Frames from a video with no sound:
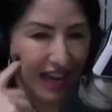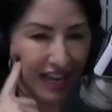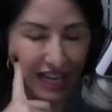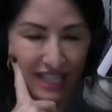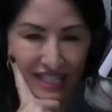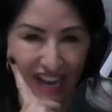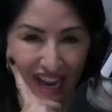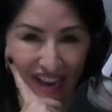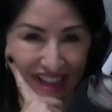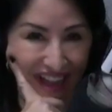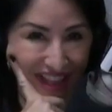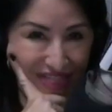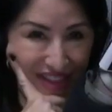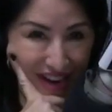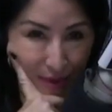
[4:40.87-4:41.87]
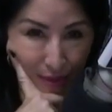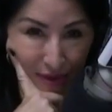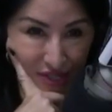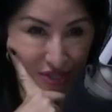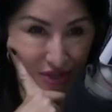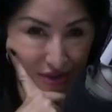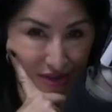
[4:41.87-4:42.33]
guys, I think I want to
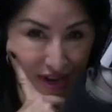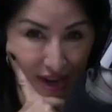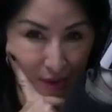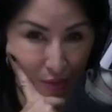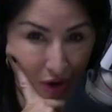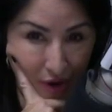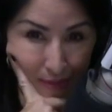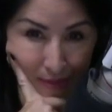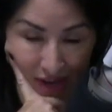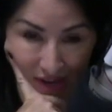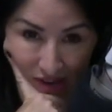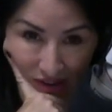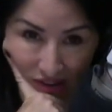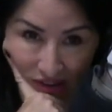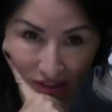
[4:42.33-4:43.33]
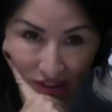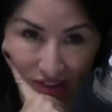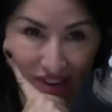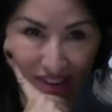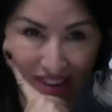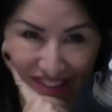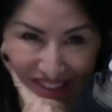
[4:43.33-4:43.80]
start dating women.
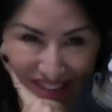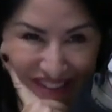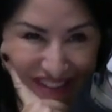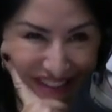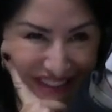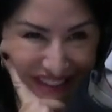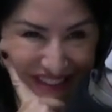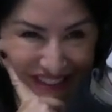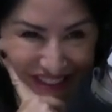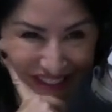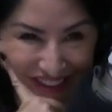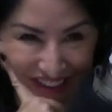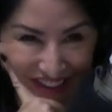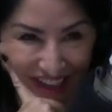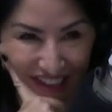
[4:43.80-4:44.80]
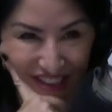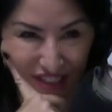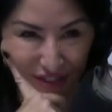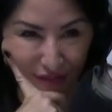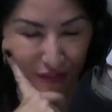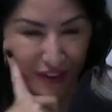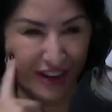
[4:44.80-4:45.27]
It just
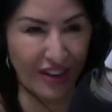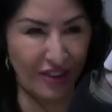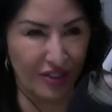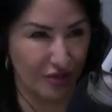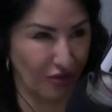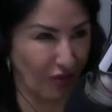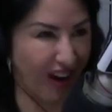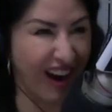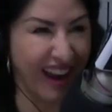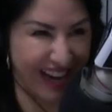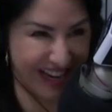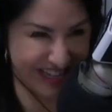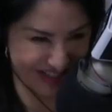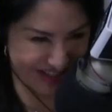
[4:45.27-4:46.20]
feels right.